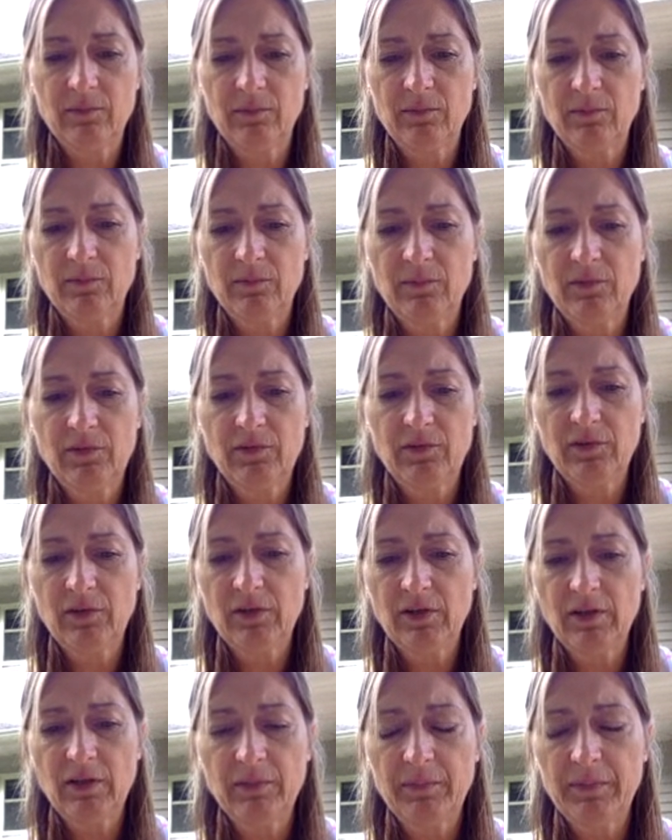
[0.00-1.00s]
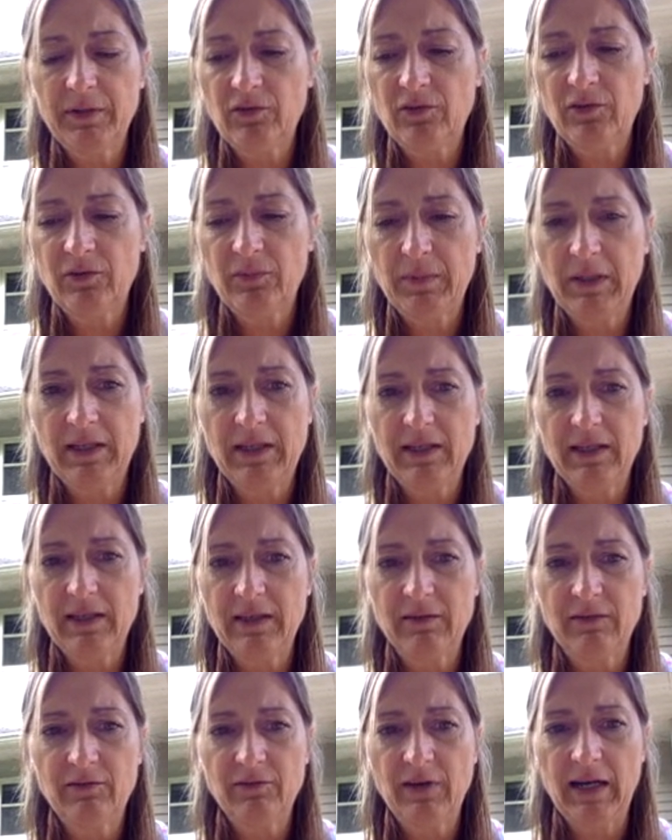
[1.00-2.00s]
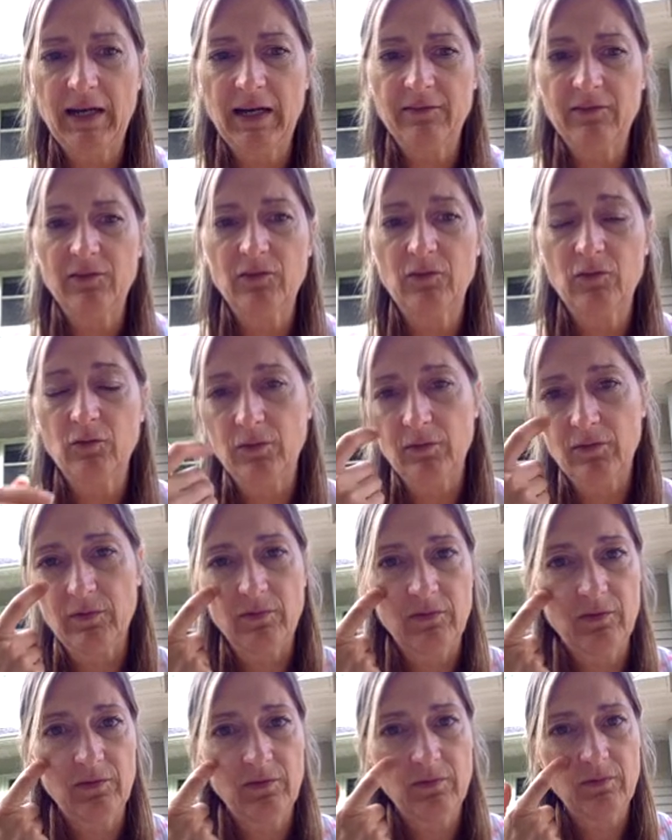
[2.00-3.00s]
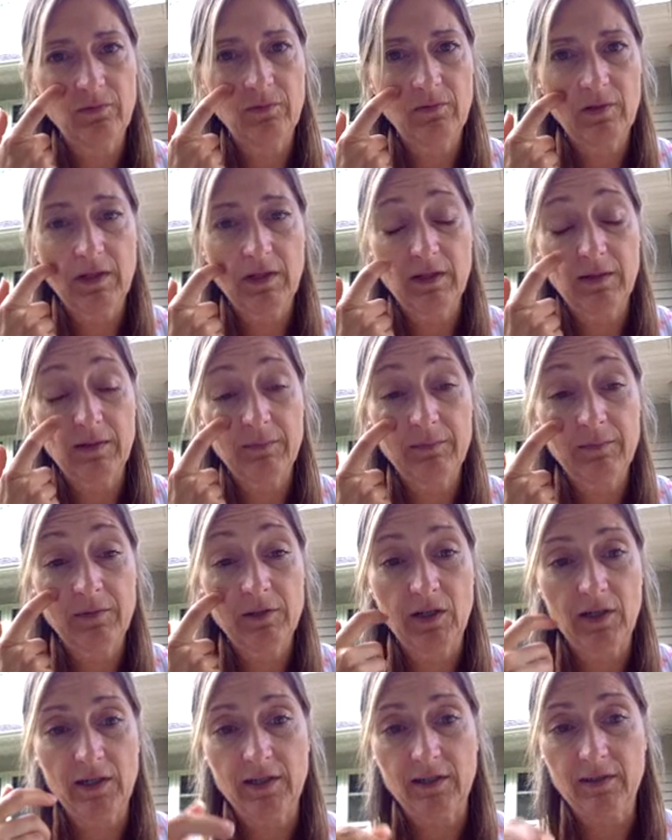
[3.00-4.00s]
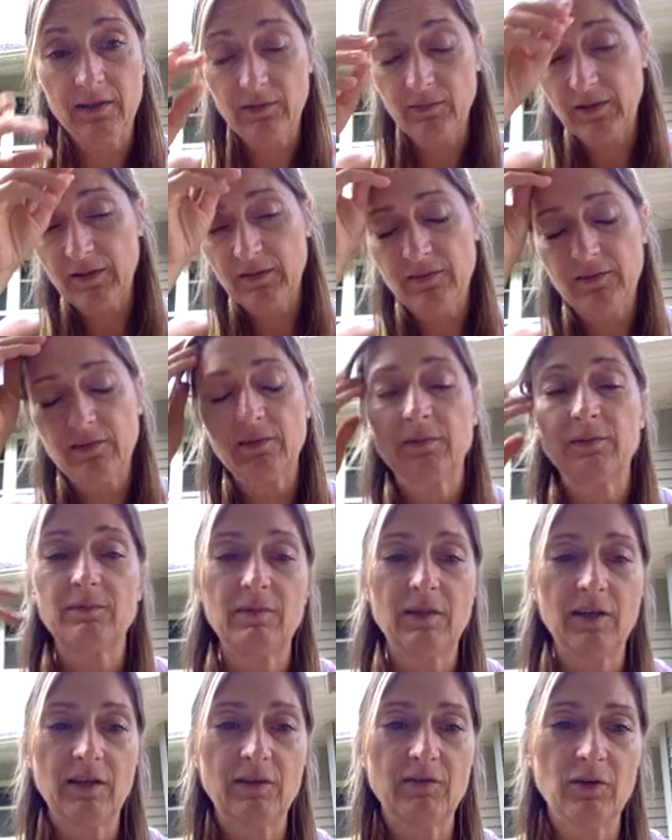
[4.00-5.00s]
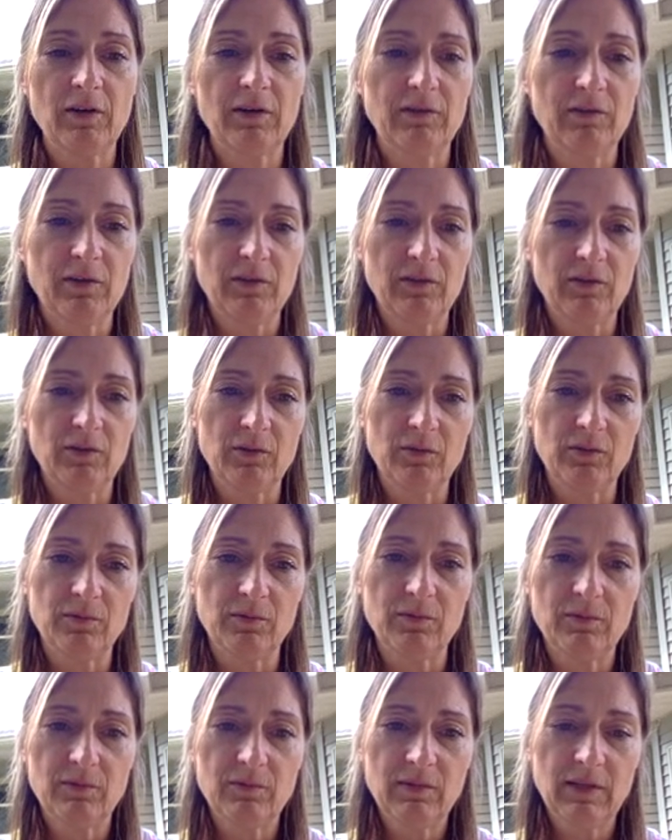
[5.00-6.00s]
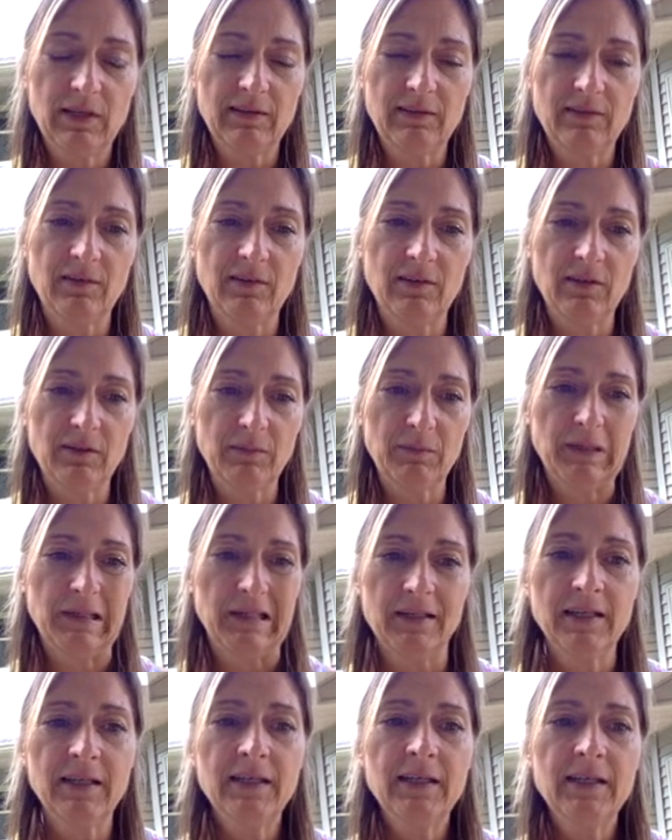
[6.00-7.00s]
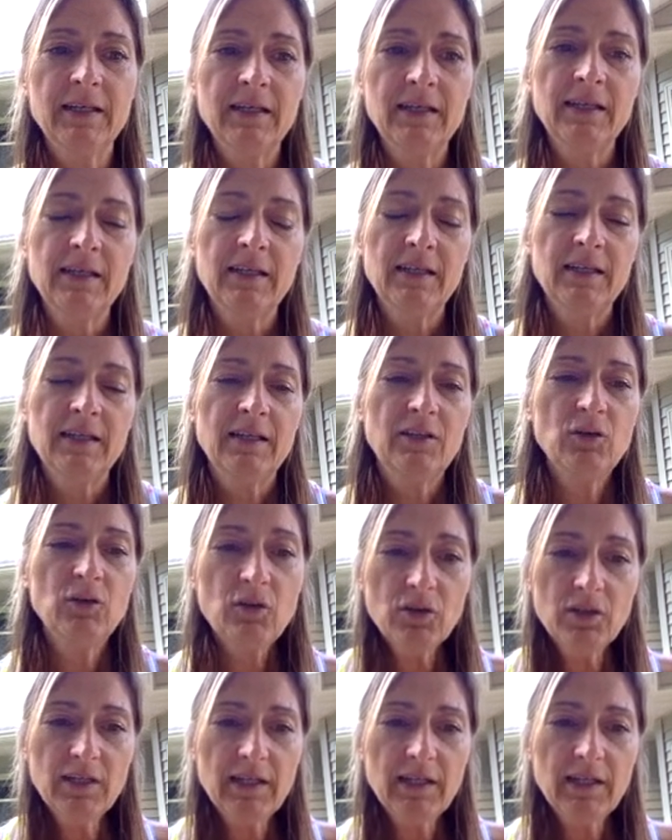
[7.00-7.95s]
we'll start out by just making it 5 students long, otherwise it'll take forever to test and debug. You could